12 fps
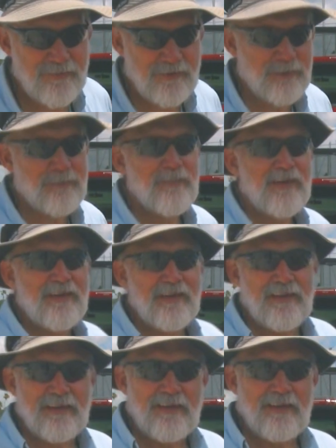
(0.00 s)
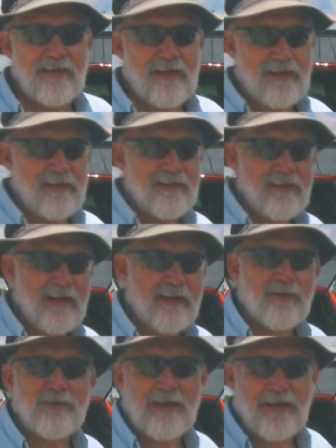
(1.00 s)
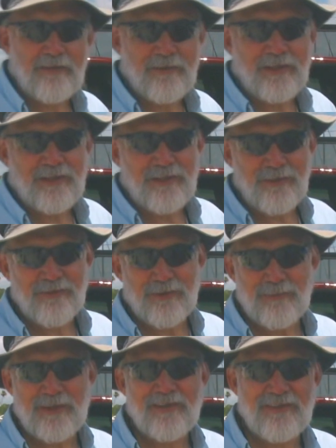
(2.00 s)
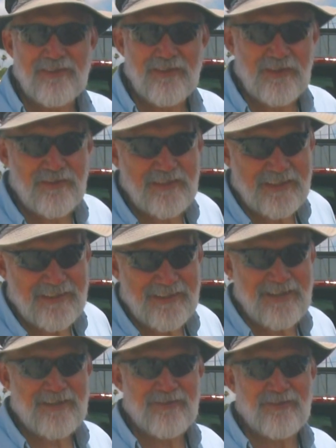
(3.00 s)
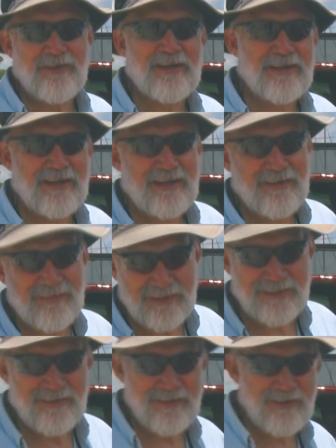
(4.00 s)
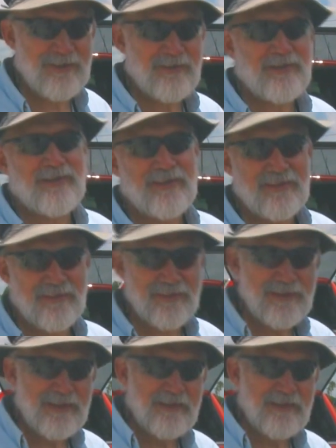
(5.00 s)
So I could only have Linda do so much, and she's chickened out, so now I have to continue on this.